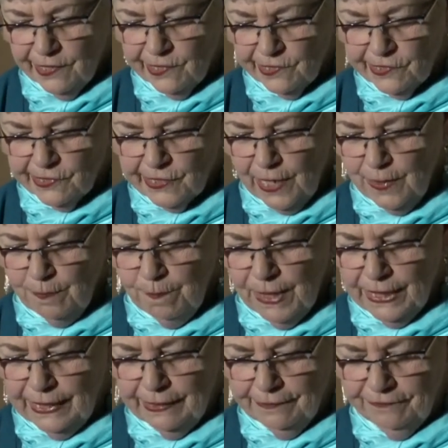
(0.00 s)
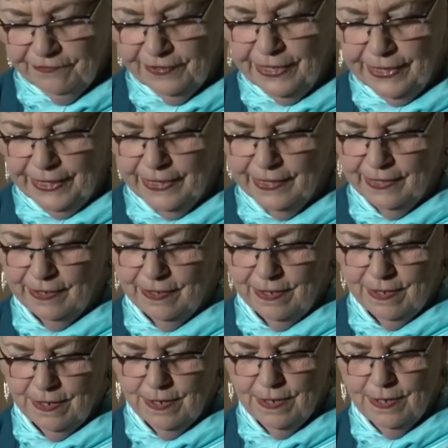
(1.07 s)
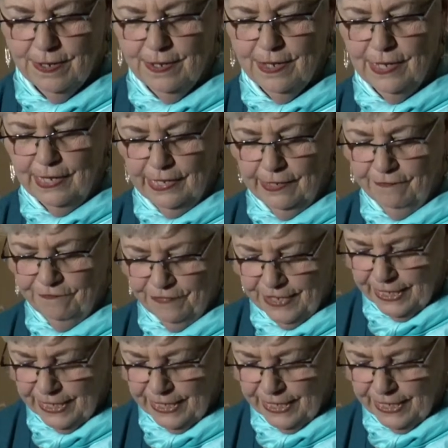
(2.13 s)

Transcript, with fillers: some of of